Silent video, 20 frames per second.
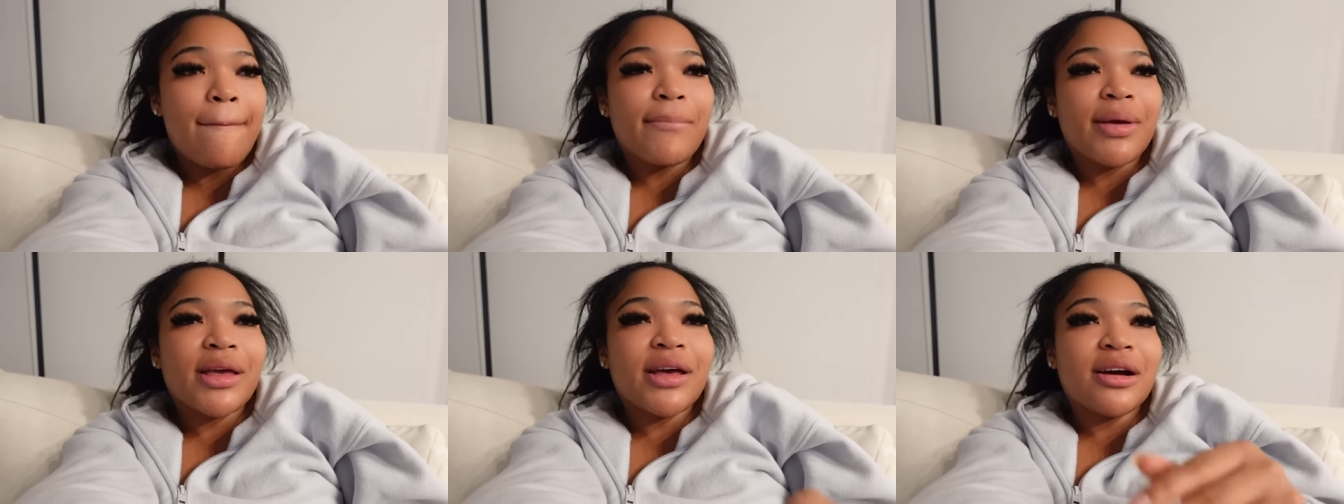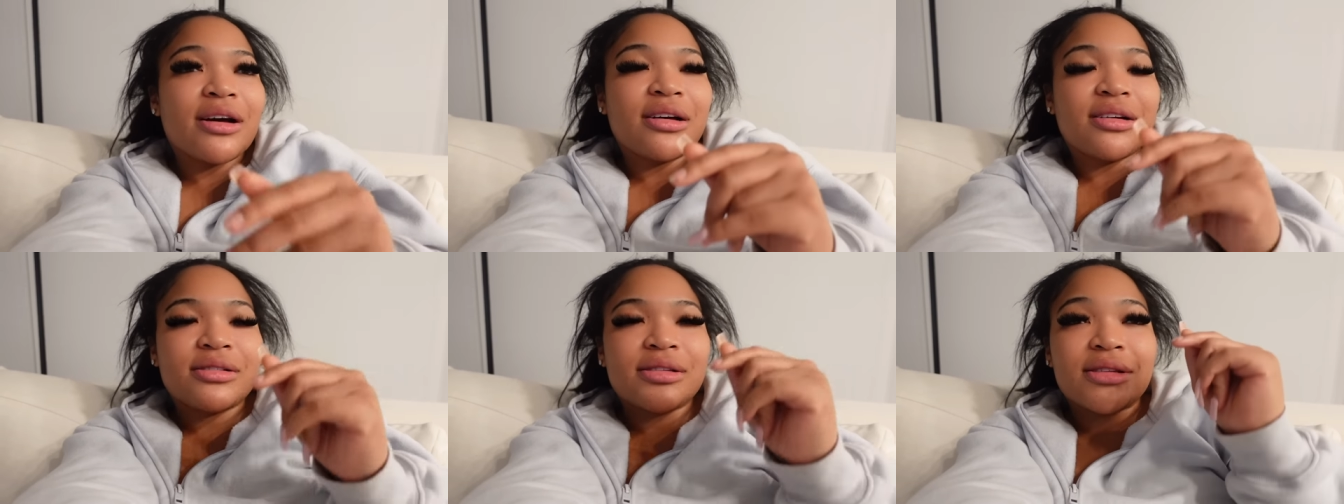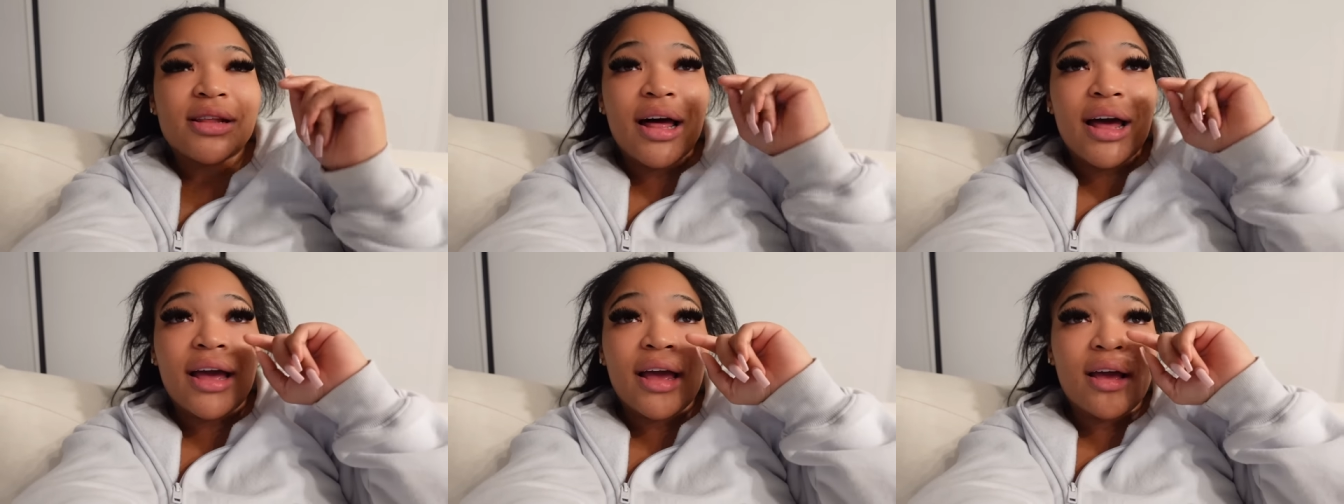
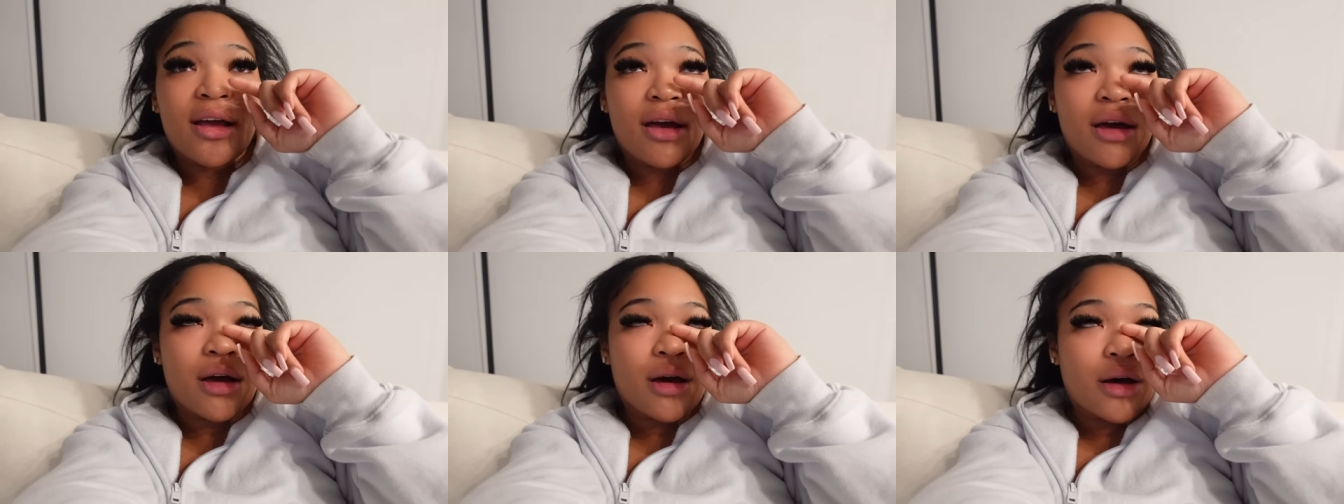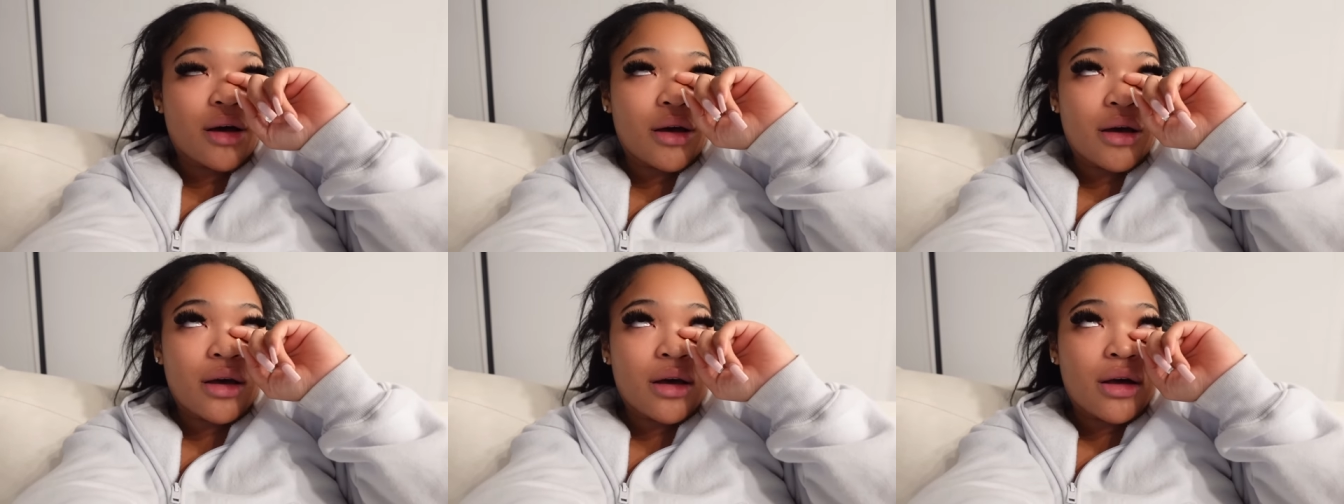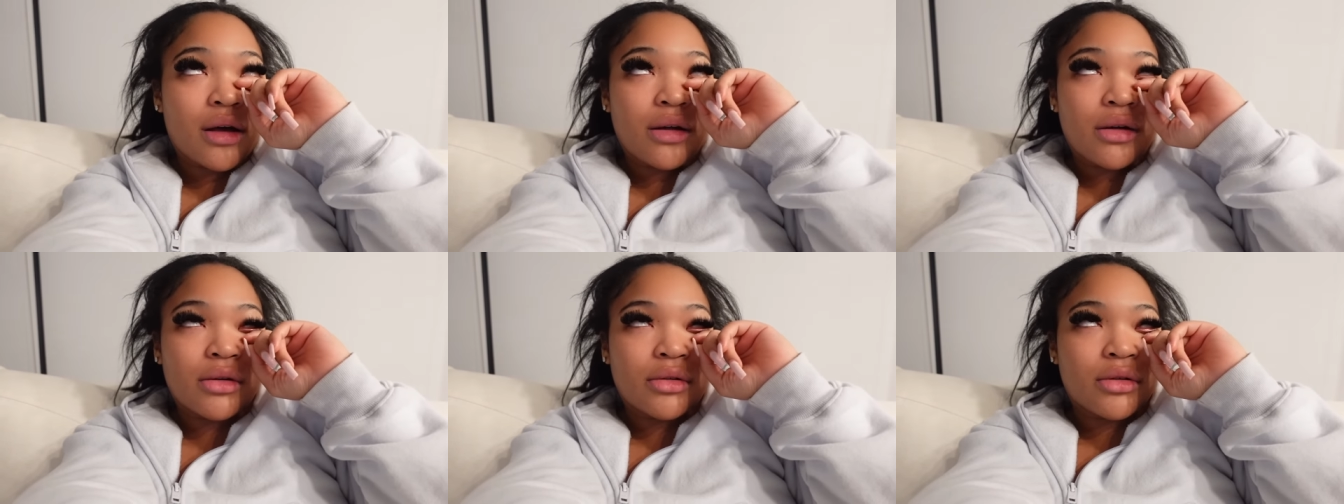because like
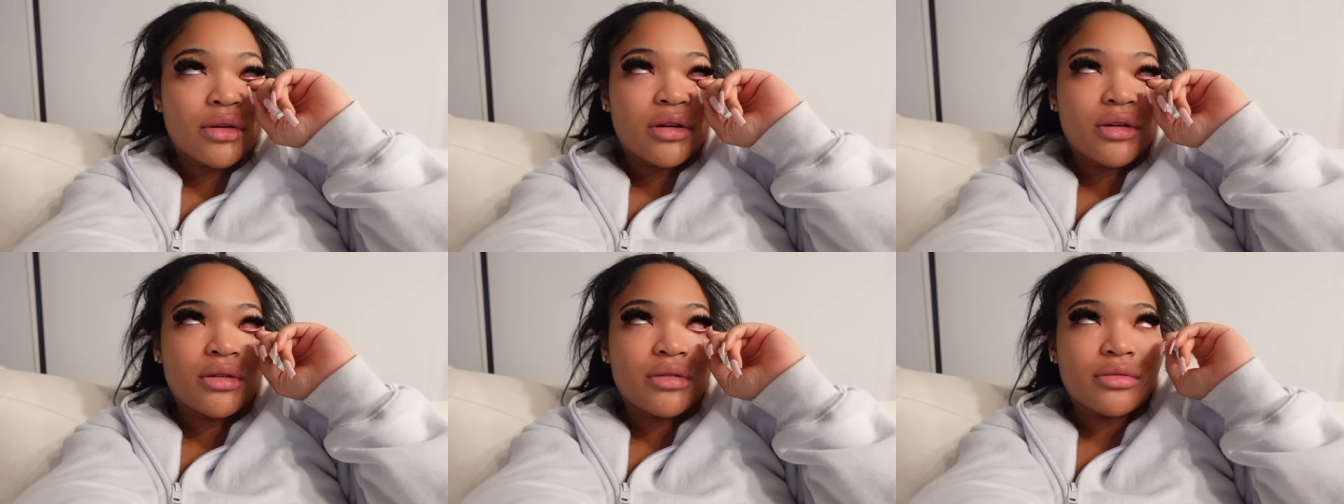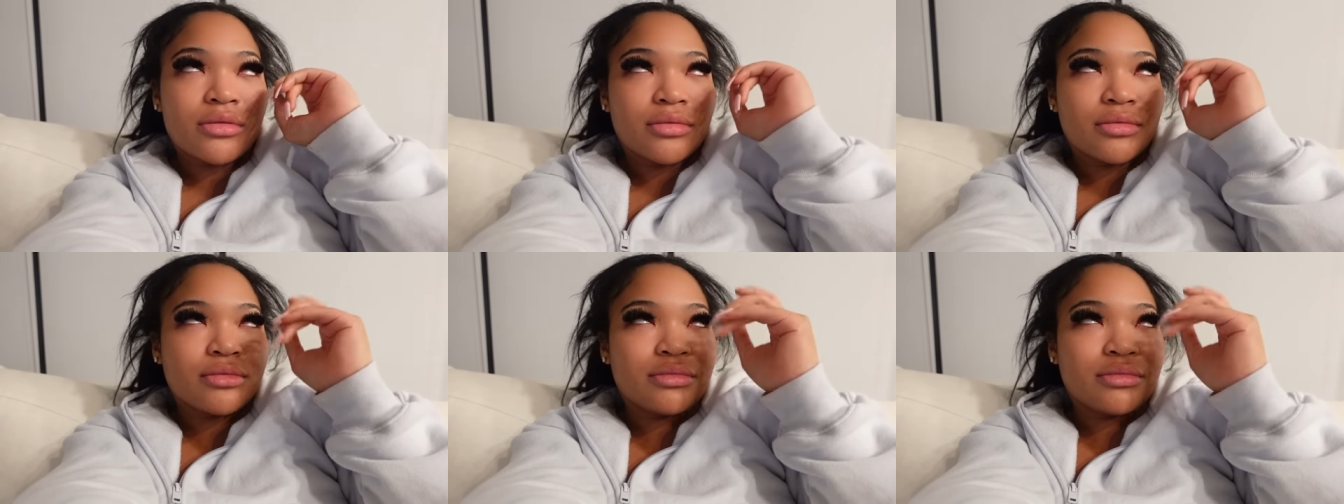I don't know.